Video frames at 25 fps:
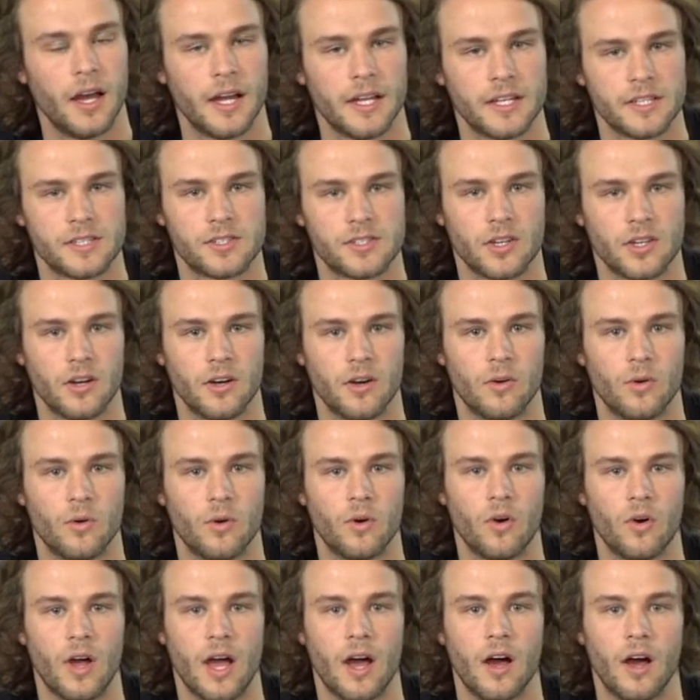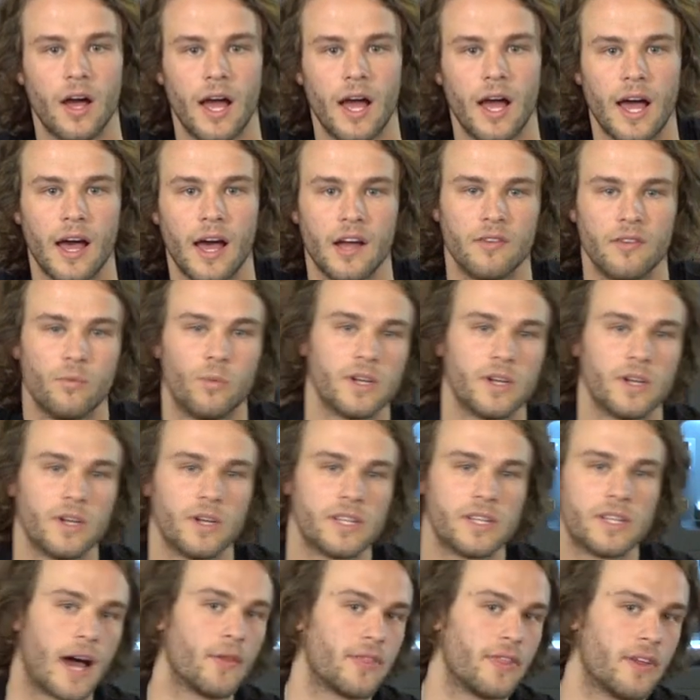And so out of
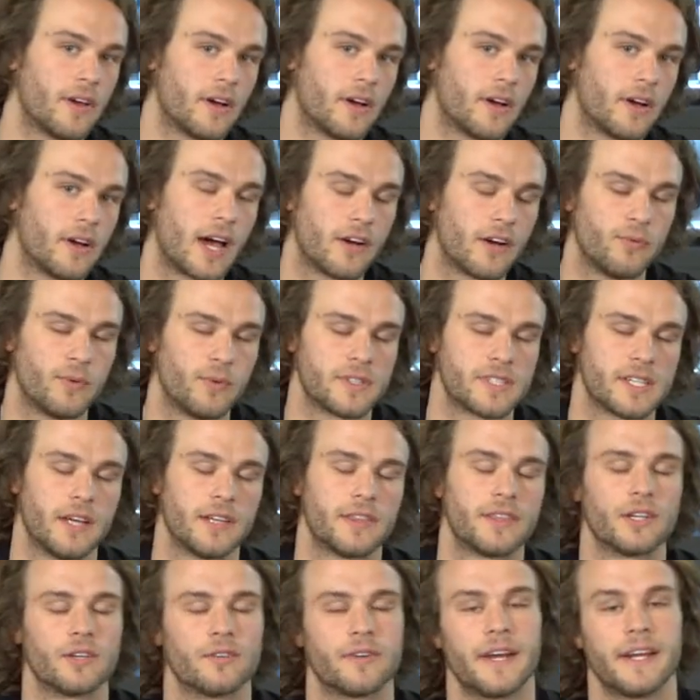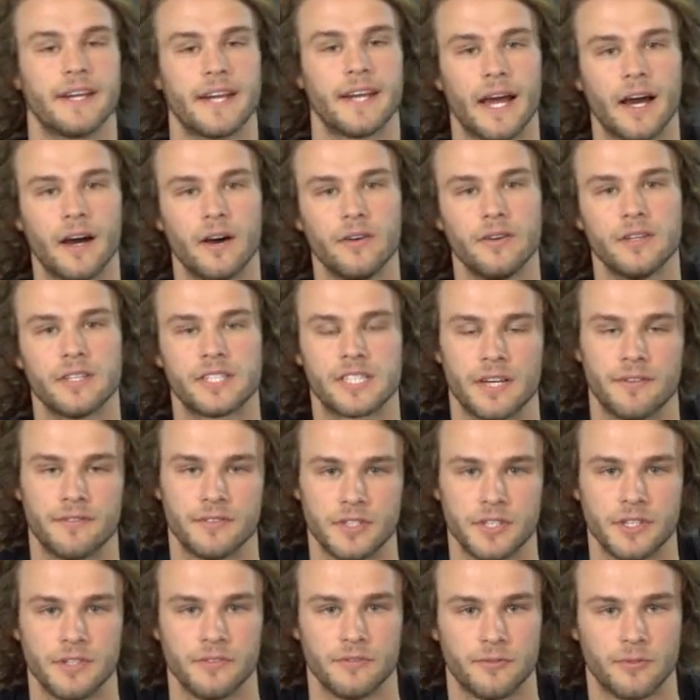what's out there right now,
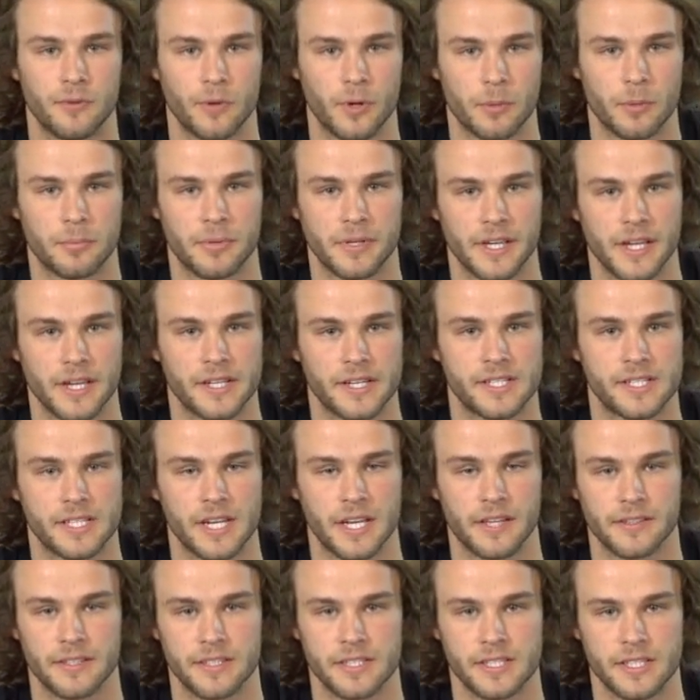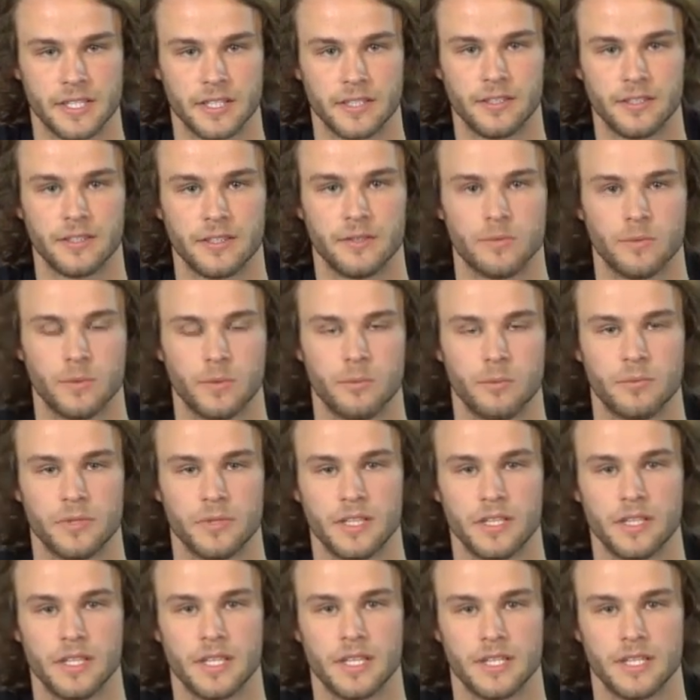17.4 pH stainless steel
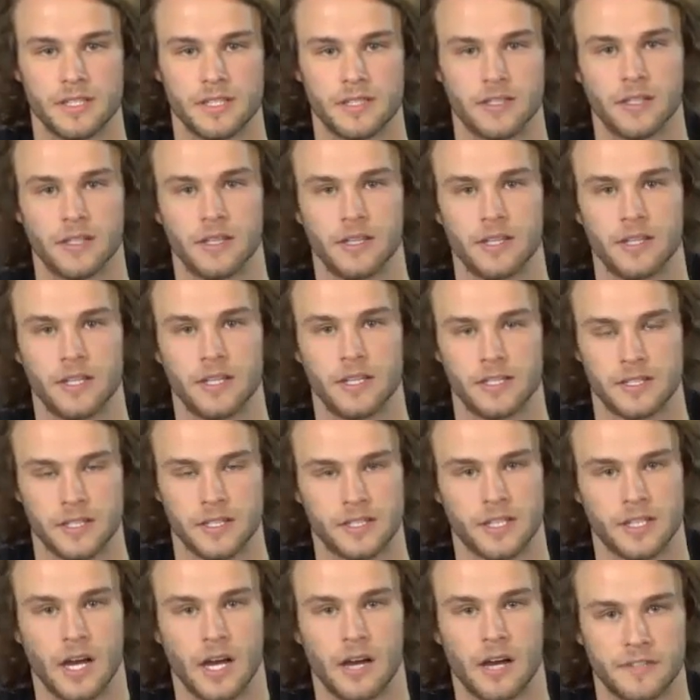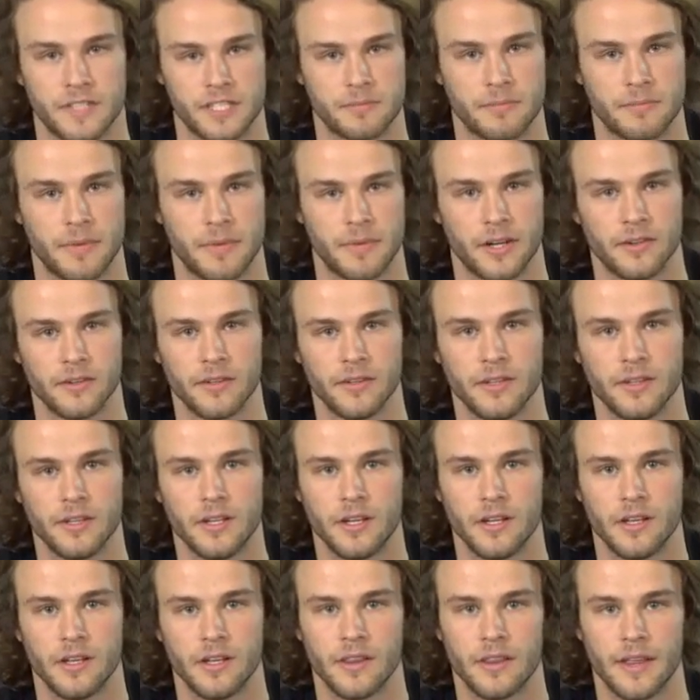is the softest metal
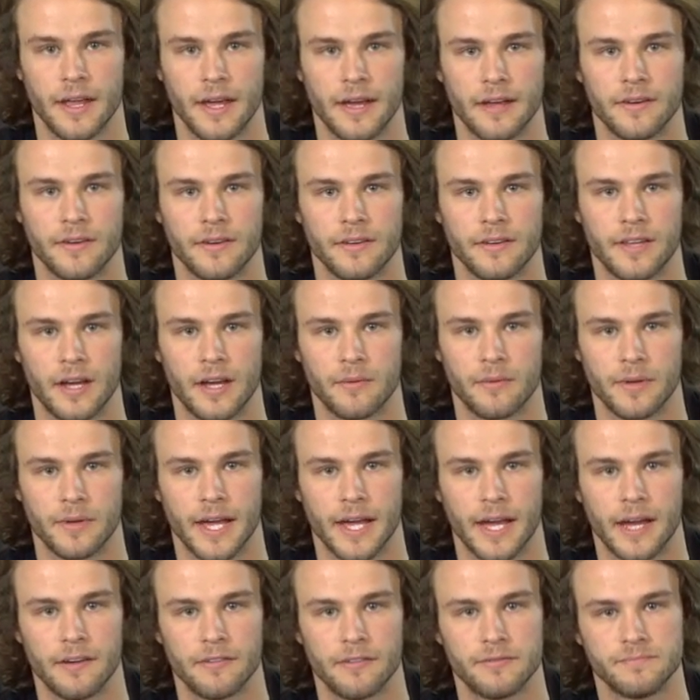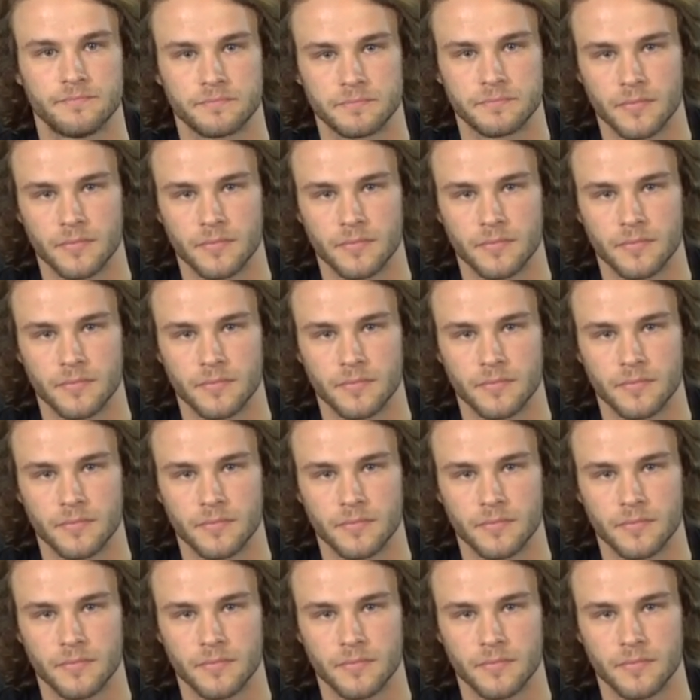that we have.